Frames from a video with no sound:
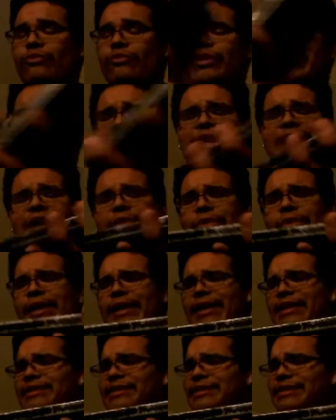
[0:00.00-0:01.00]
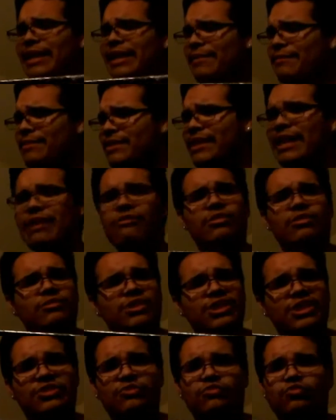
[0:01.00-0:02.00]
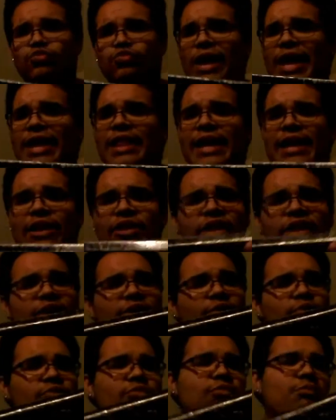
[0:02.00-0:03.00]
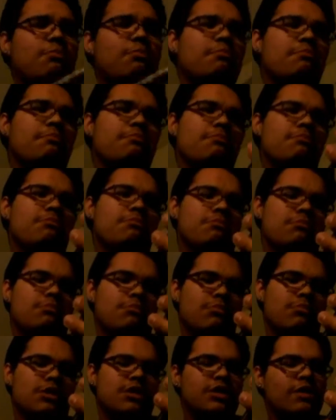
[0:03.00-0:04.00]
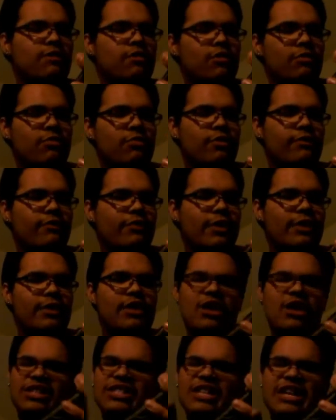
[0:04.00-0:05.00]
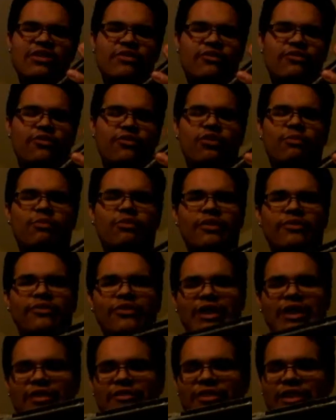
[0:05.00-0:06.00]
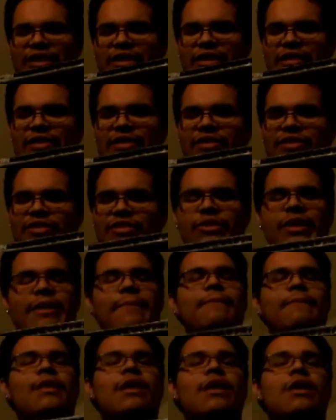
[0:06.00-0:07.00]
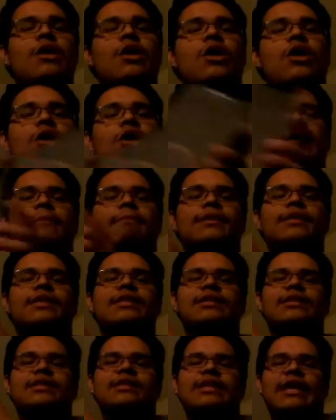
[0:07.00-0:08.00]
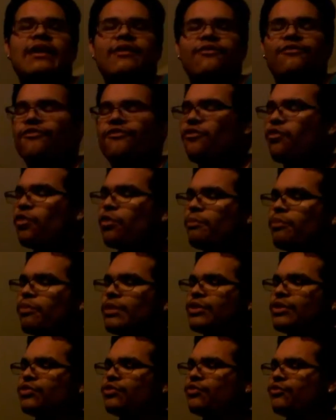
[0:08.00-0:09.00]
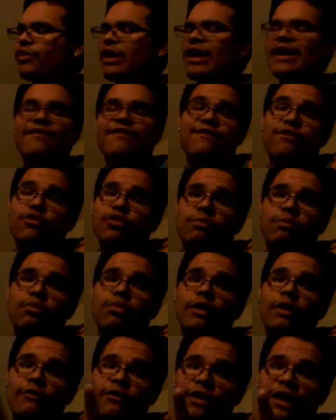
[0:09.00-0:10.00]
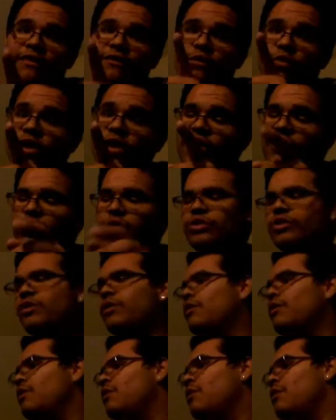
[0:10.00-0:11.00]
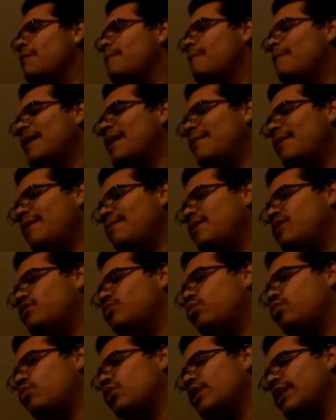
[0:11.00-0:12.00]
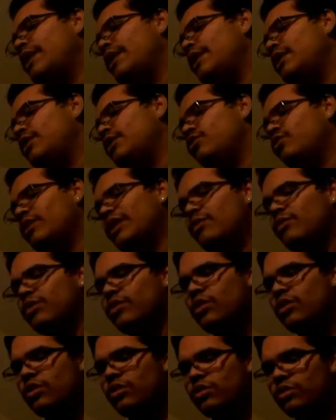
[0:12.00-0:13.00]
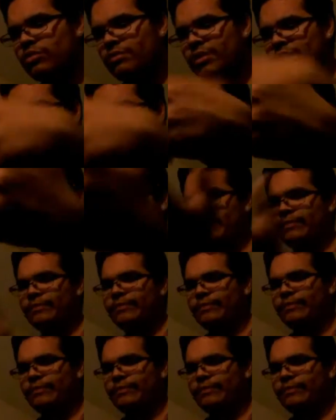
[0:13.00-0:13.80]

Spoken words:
Really lightweight. It's same as that one, just way lighter. And is it a 4 point? No, it's not a 4.5. Nah, no way. Alright, but this is like a 4.25, 4.5. One of those. By maybe 20, 21 long. Let me see.